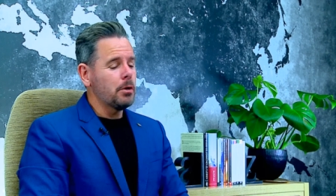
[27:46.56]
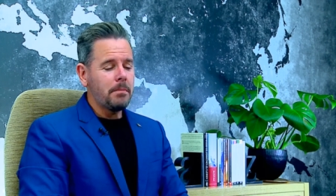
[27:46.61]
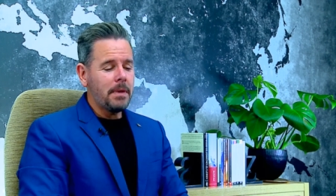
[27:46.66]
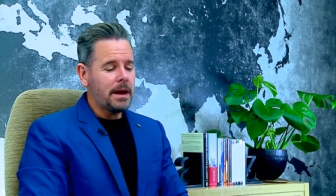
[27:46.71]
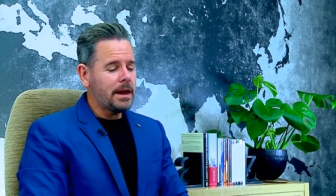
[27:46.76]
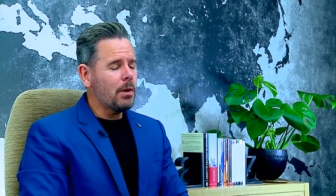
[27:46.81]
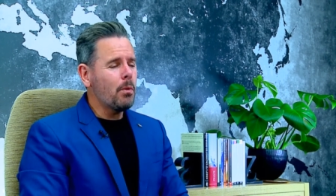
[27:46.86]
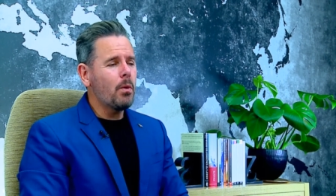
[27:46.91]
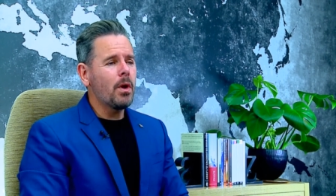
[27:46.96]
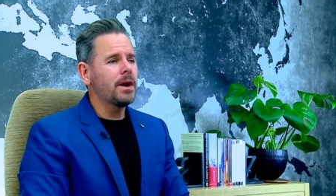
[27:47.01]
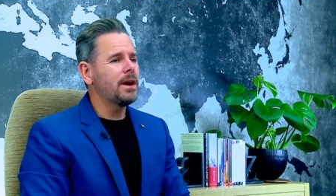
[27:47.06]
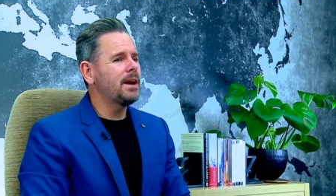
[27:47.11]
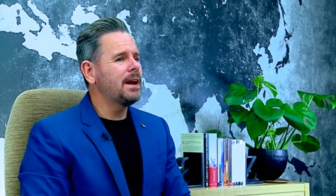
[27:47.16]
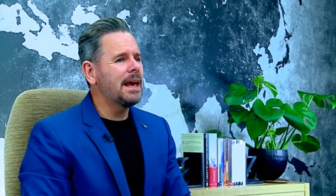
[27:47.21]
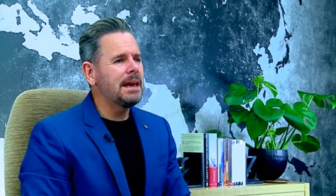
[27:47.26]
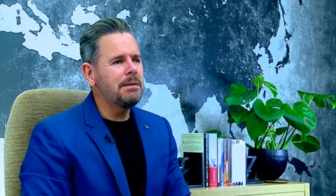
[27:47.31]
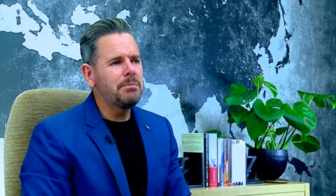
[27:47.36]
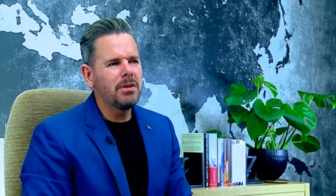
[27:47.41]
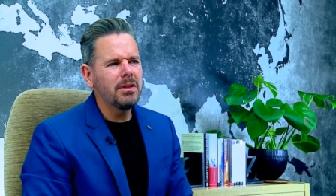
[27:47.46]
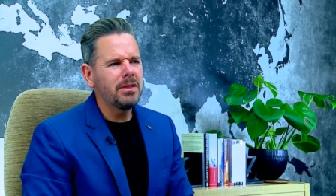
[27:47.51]
No matter what
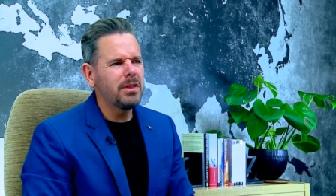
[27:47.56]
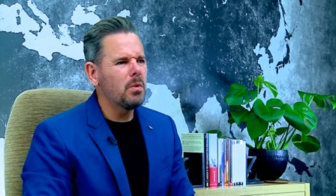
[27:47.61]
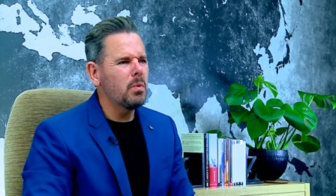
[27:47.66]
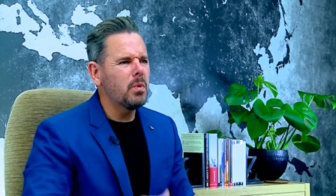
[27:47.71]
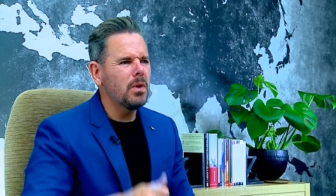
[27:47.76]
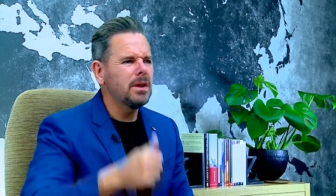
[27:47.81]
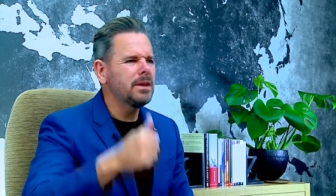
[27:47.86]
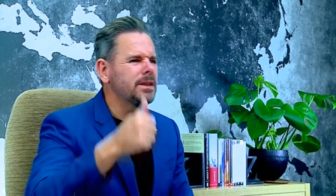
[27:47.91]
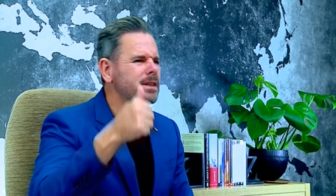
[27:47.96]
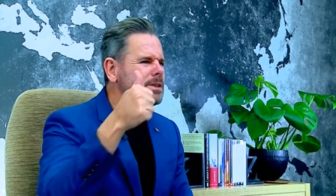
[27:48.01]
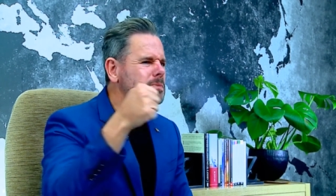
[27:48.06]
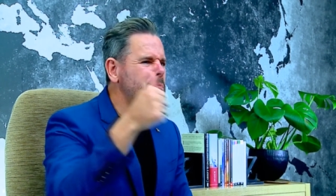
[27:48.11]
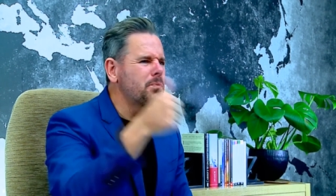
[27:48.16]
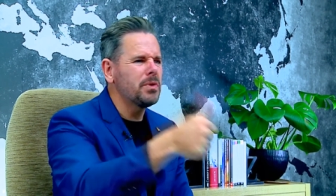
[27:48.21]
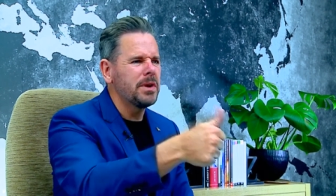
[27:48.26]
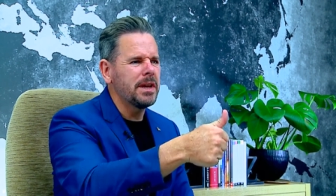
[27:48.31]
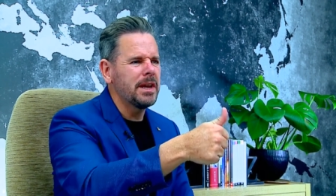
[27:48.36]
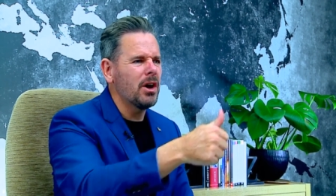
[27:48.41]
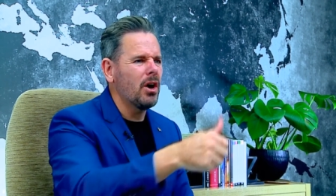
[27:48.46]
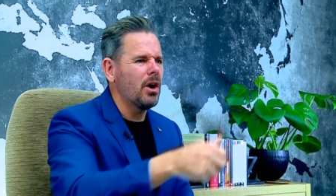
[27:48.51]
label the world is
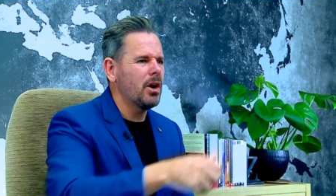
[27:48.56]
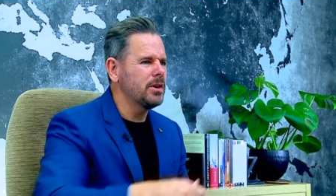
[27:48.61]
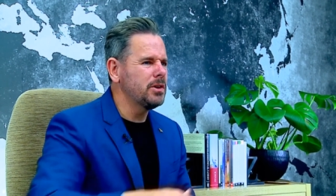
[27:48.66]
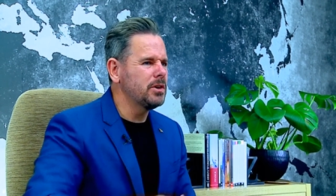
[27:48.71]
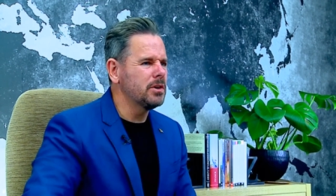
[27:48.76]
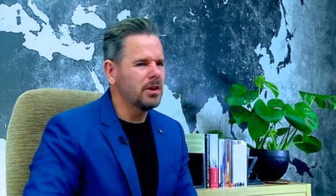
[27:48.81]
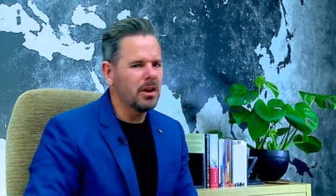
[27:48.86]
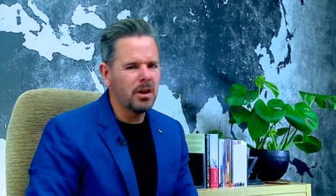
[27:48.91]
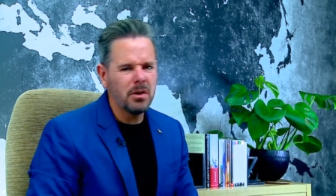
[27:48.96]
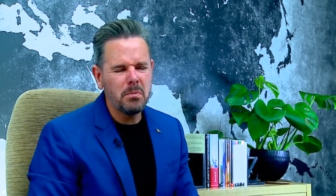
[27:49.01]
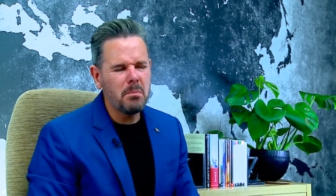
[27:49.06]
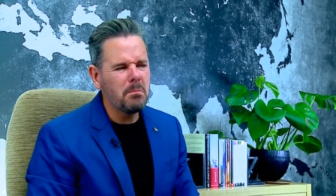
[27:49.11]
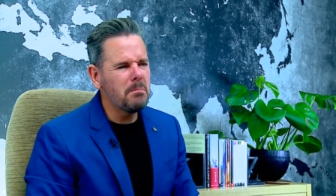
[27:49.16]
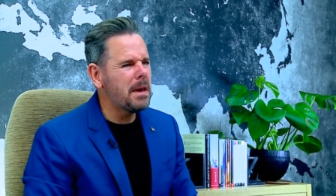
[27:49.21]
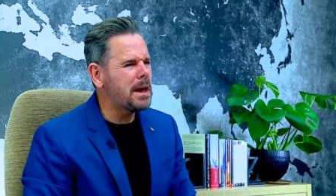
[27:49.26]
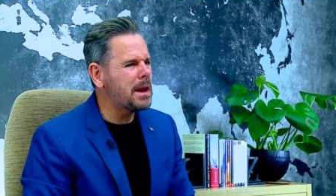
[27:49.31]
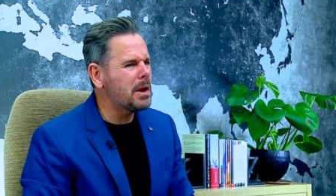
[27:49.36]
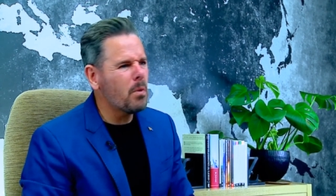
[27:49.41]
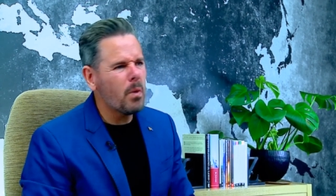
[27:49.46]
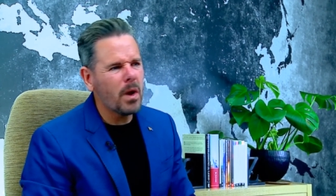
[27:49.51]
putting on you, no
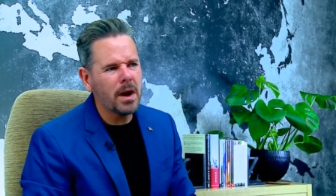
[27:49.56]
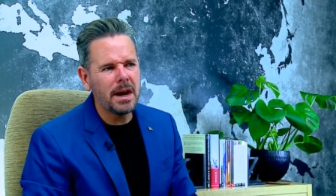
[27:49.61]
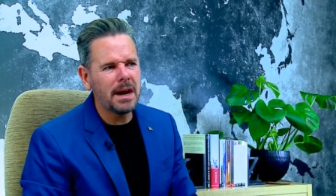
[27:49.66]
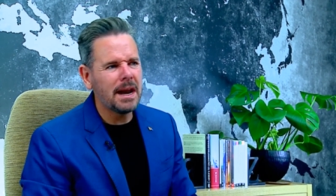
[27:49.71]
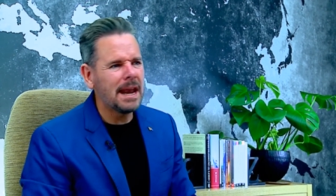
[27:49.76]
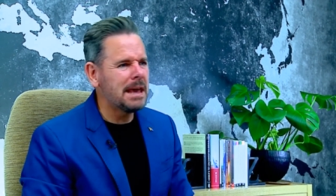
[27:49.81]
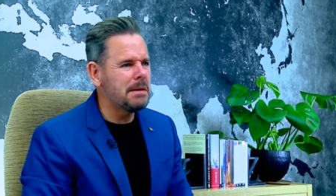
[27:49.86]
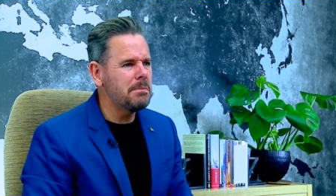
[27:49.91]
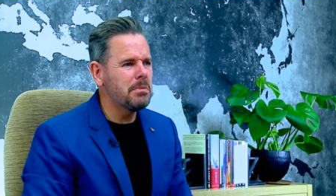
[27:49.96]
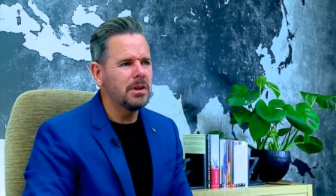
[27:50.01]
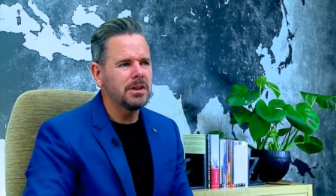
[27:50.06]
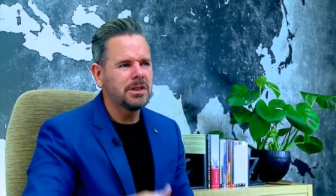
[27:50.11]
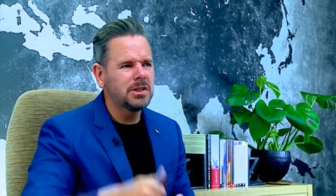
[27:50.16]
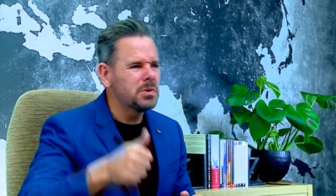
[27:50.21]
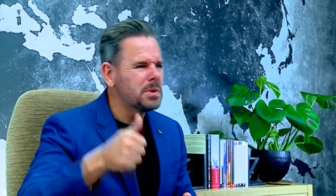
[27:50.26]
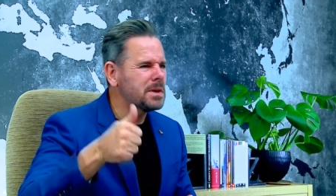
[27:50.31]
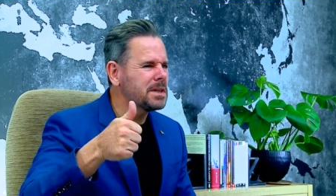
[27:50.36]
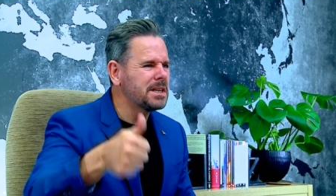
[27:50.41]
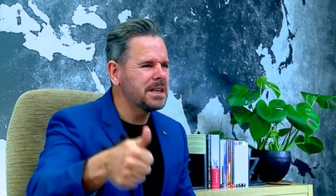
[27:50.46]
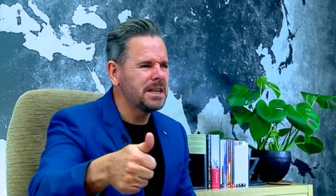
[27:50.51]
matter what label
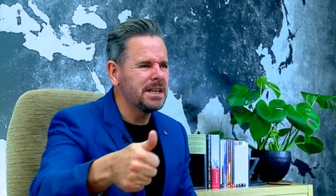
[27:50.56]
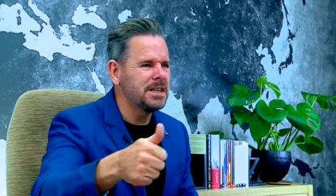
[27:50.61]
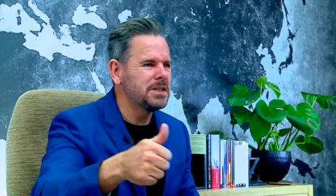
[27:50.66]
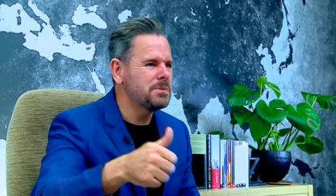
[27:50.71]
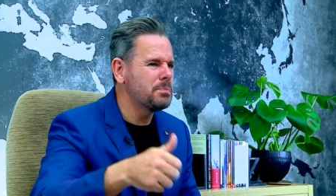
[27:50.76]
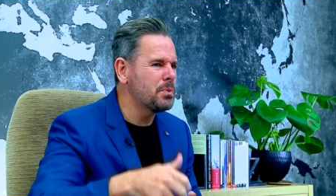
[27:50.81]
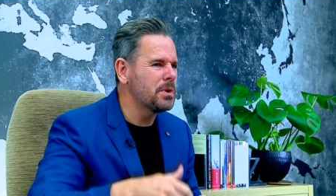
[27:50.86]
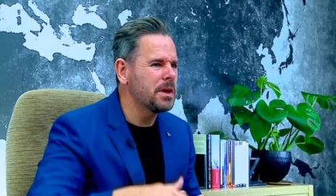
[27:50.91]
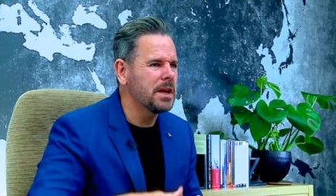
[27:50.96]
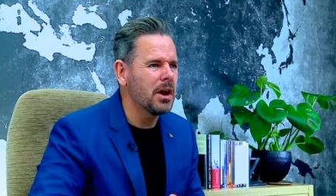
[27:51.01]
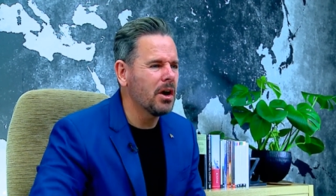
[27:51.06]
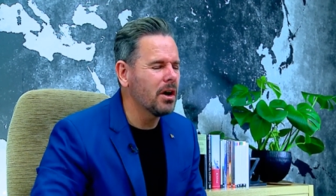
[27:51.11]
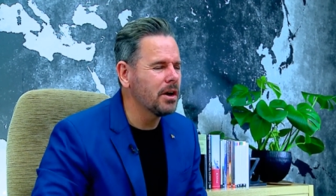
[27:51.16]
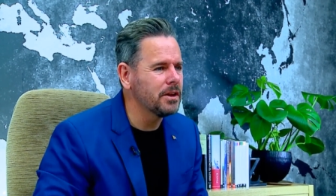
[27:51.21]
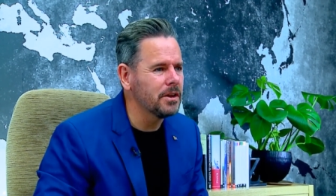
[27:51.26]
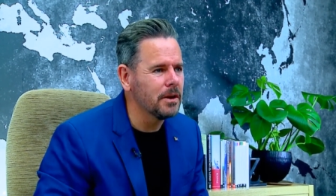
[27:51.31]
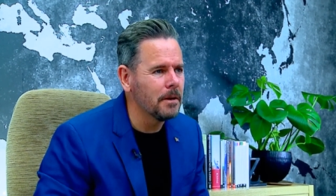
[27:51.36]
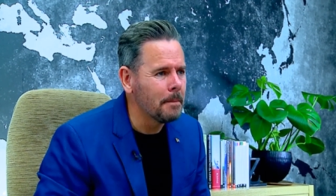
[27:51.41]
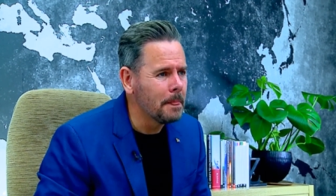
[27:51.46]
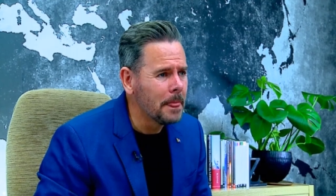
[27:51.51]
Twitter is putting
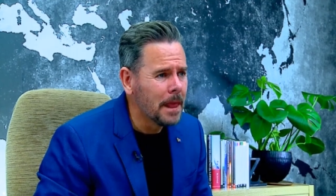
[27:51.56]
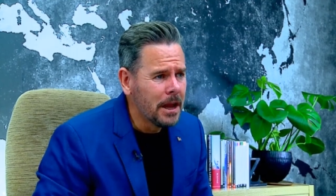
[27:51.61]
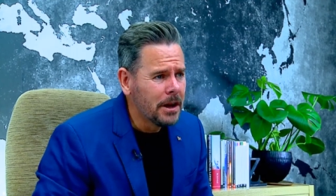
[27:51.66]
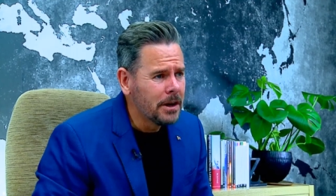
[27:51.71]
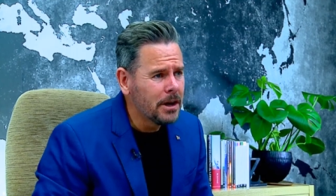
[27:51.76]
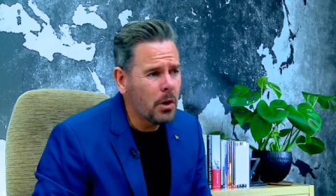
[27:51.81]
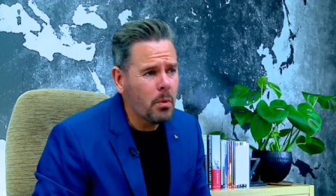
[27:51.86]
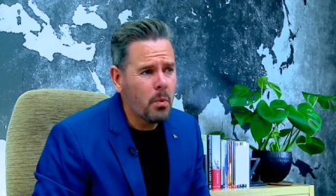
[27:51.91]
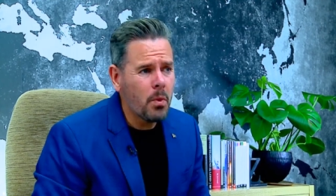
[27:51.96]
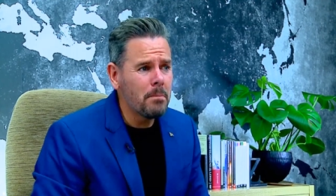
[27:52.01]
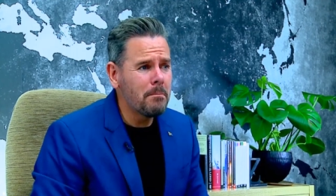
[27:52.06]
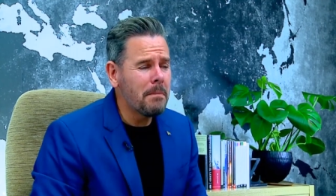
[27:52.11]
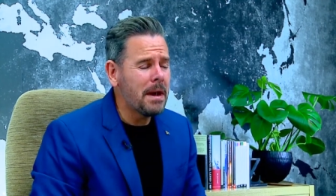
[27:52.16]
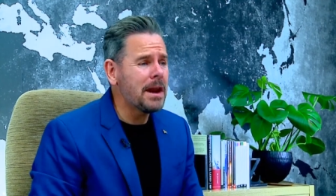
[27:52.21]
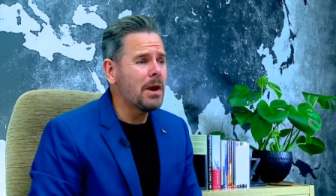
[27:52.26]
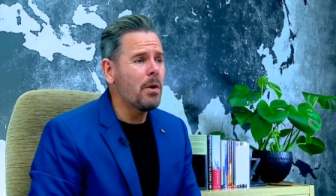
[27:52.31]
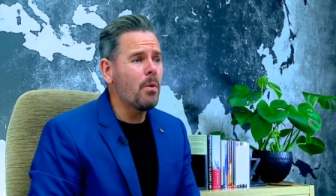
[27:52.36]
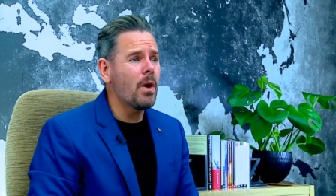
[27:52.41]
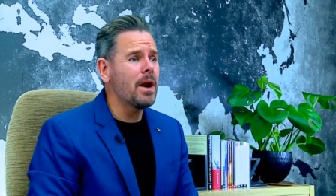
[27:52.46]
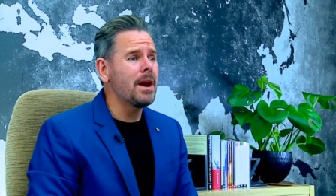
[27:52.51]
on you, no
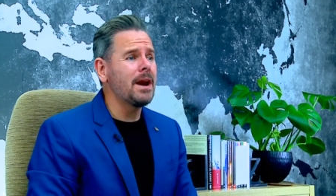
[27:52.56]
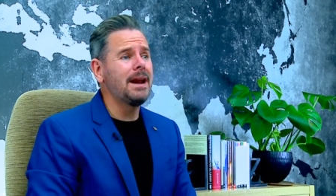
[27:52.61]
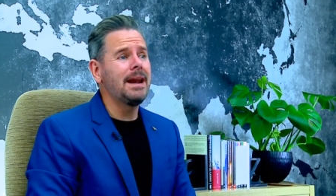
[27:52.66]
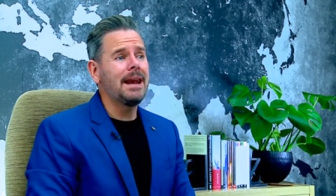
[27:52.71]
matter what